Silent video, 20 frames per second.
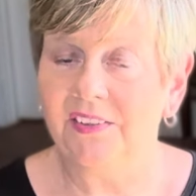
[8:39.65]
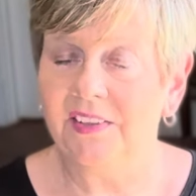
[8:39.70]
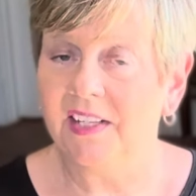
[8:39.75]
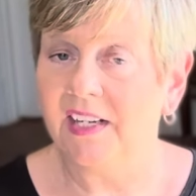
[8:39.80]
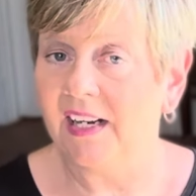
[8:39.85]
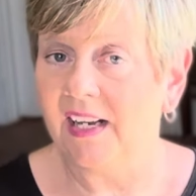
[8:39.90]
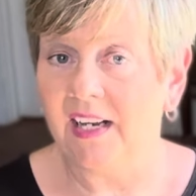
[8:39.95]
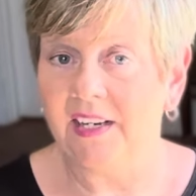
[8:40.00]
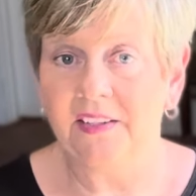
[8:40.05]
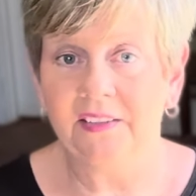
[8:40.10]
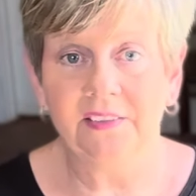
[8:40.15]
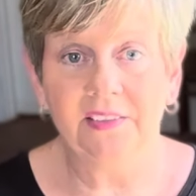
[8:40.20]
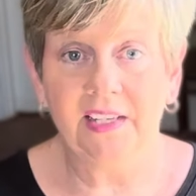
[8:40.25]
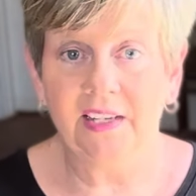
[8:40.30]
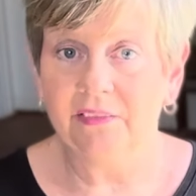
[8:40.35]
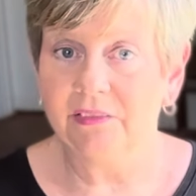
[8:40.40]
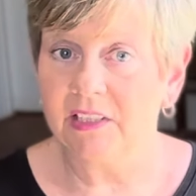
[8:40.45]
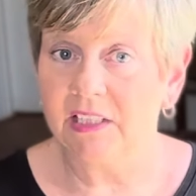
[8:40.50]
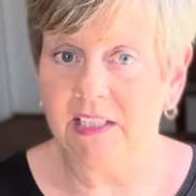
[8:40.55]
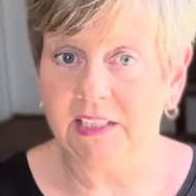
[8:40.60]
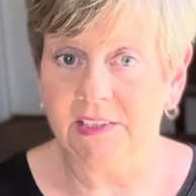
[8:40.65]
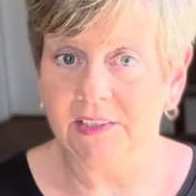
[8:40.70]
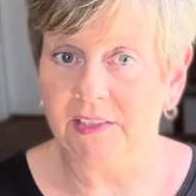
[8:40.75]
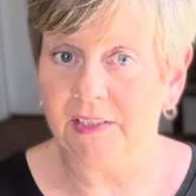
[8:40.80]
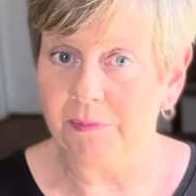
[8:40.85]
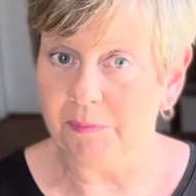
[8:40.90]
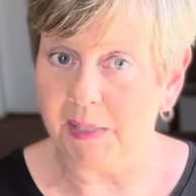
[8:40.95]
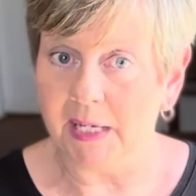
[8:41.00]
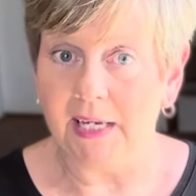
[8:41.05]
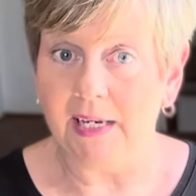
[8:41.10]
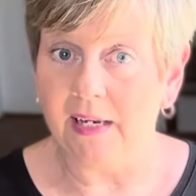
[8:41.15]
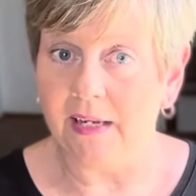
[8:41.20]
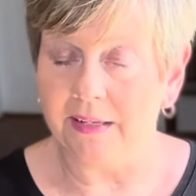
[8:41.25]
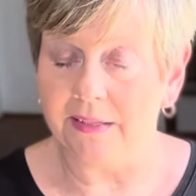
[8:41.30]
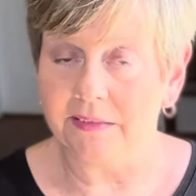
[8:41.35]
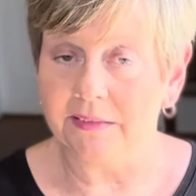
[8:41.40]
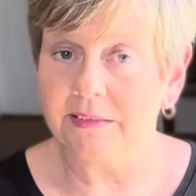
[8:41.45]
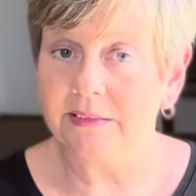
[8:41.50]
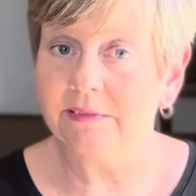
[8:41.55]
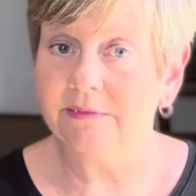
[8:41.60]
that I don't have clutter in my
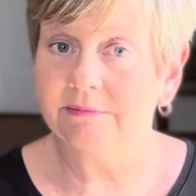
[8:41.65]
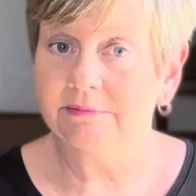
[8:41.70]
house.